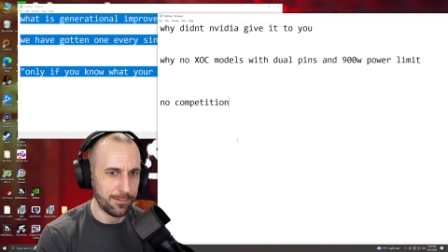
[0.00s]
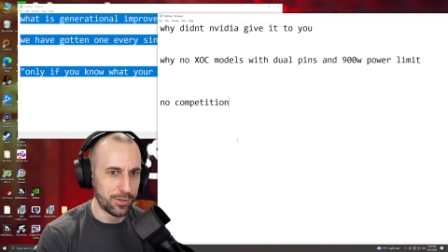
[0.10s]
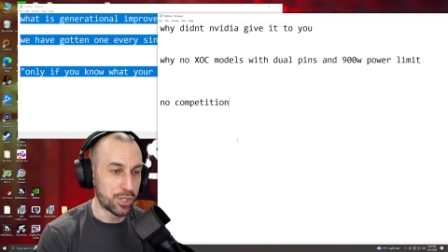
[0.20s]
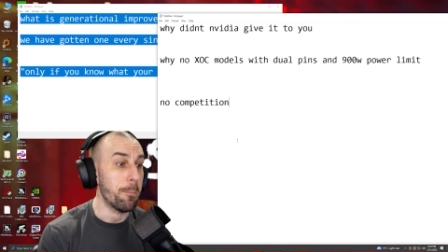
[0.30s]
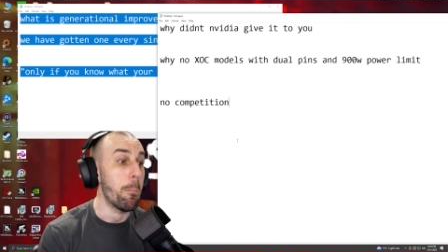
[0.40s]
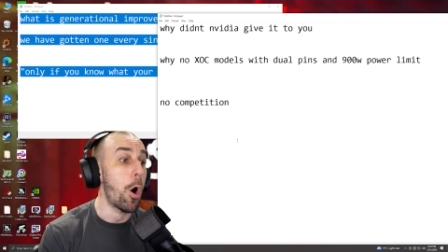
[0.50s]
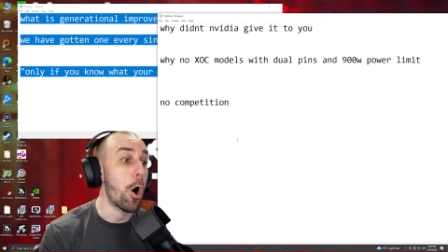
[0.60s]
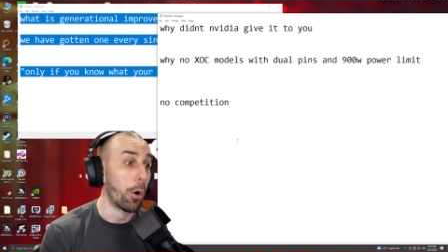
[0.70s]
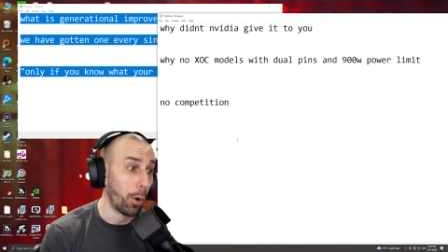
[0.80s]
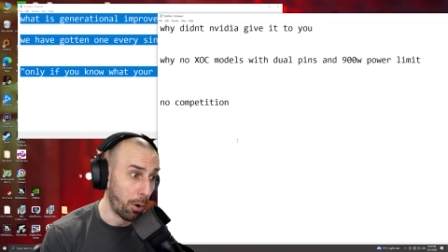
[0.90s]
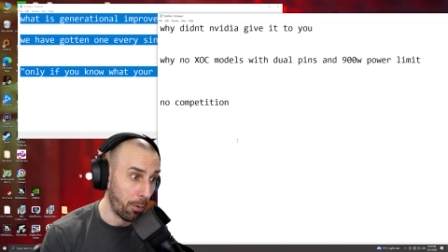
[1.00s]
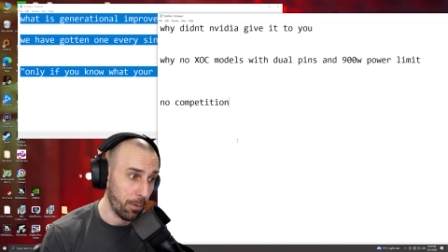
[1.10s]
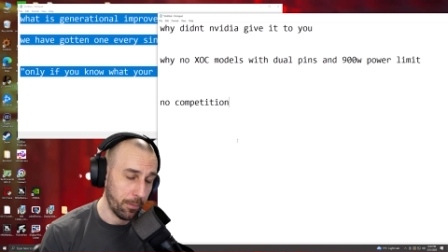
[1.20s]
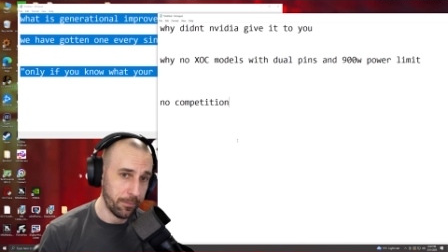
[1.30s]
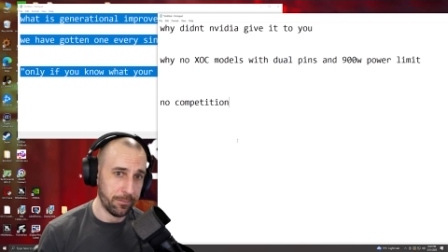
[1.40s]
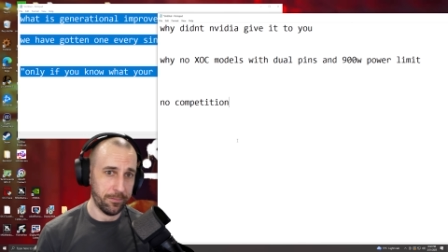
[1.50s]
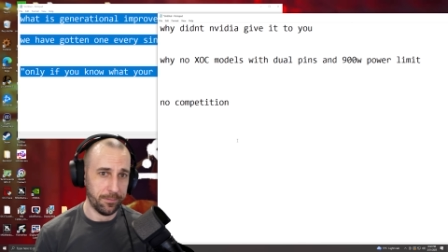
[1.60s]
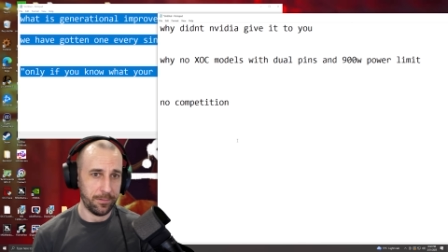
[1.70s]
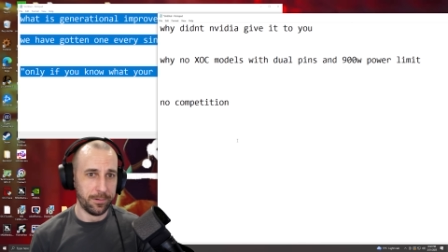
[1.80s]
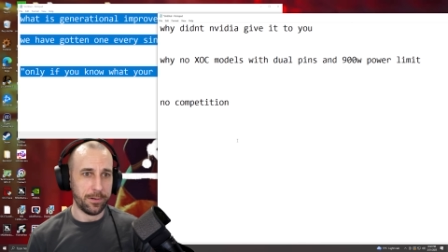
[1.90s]
Tomorrow.
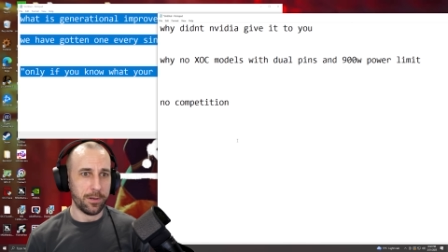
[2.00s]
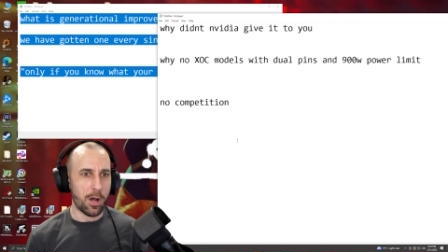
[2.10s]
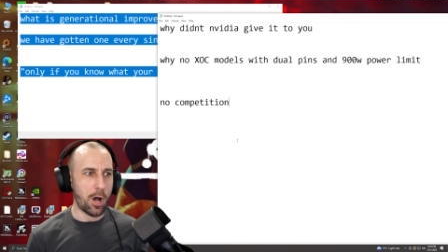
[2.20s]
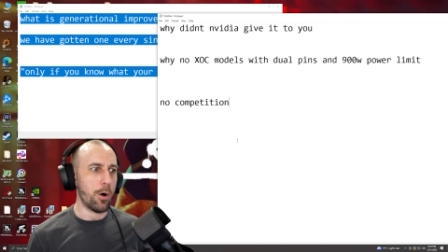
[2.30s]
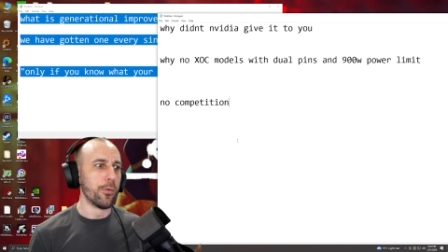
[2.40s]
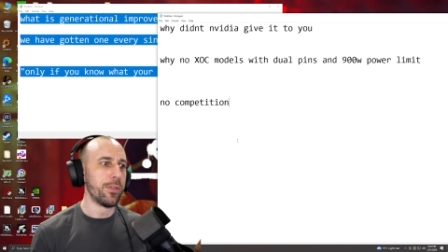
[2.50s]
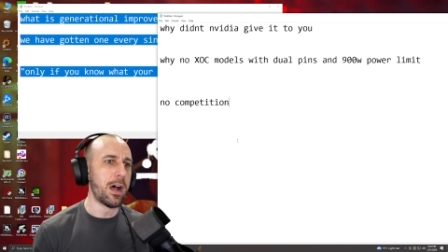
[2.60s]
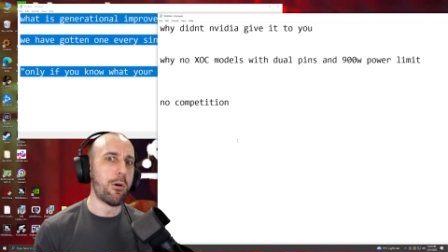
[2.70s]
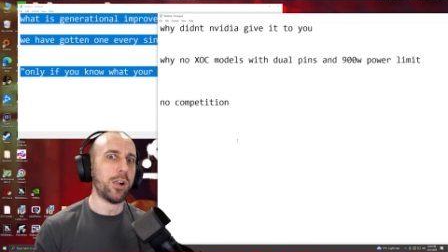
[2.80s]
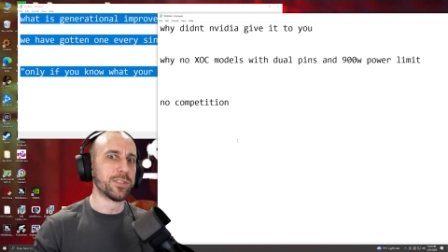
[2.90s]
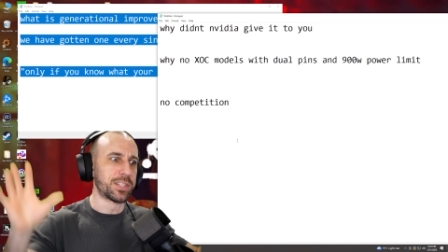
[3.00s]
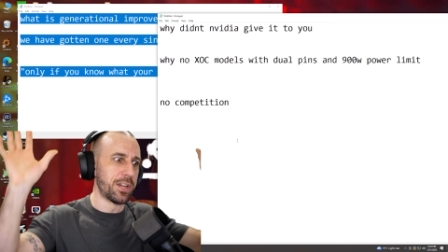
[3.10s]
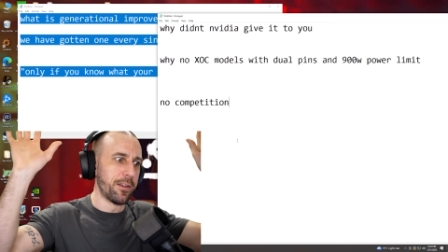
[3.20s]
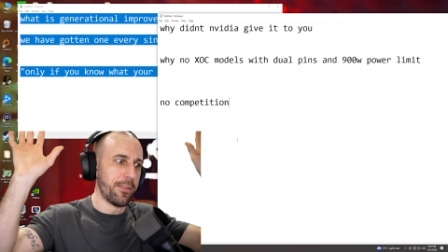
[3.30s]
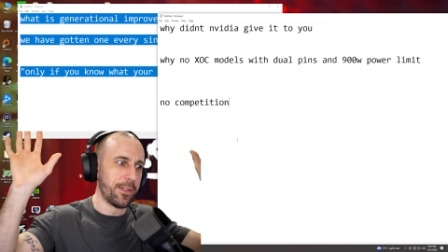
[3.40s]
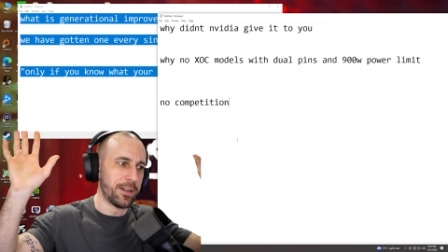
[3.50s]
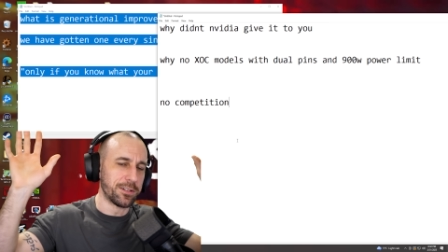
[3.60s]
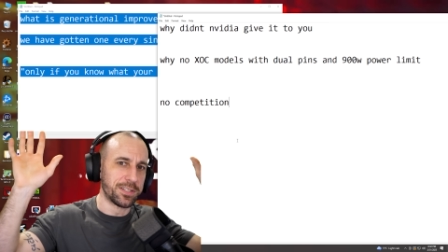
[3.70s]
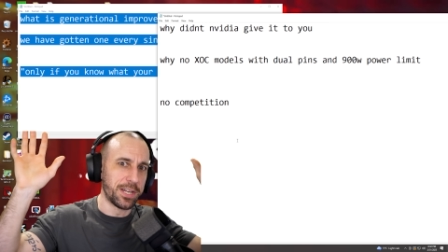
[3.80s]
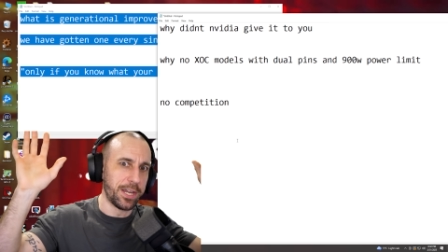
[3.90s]
Oh, now all of a sudden
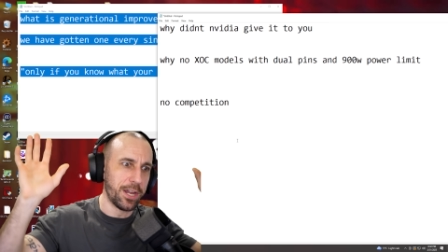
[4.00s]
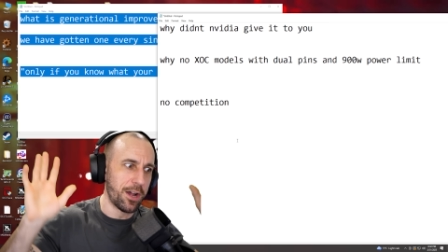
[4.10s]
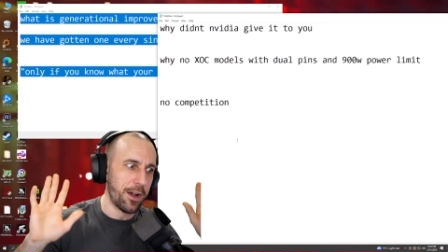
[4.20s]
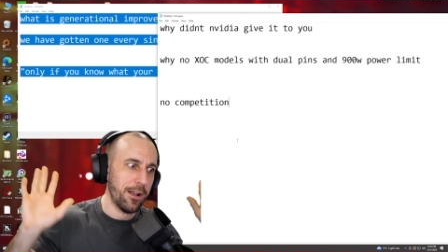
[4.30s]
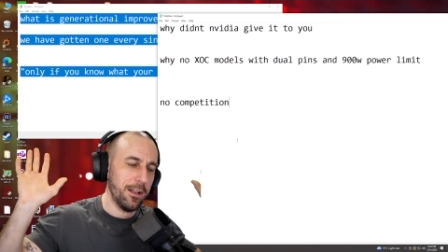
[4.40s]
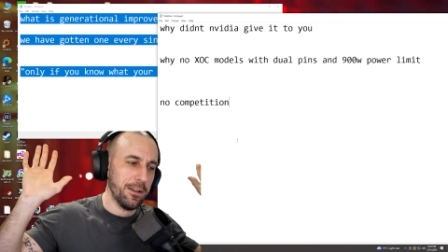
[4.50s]
there's a uh,